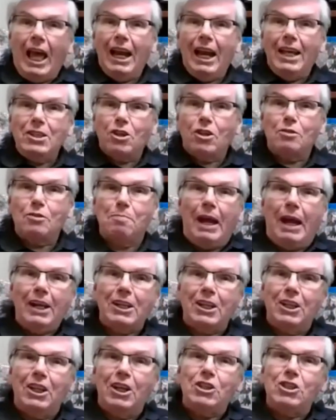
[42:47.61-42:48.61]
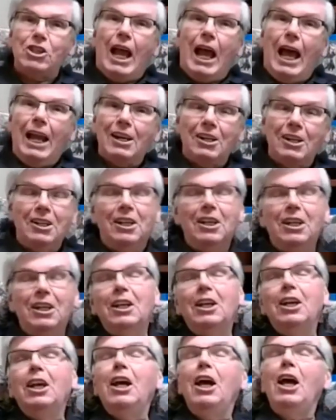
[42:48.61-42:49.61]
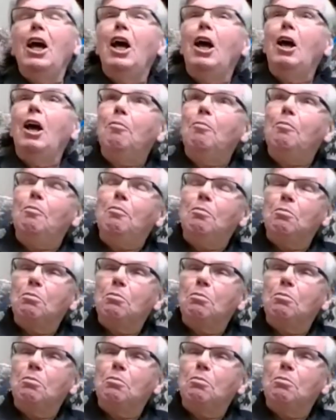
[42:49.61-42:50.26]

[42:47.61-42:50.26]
I suspect, in the chat. Um,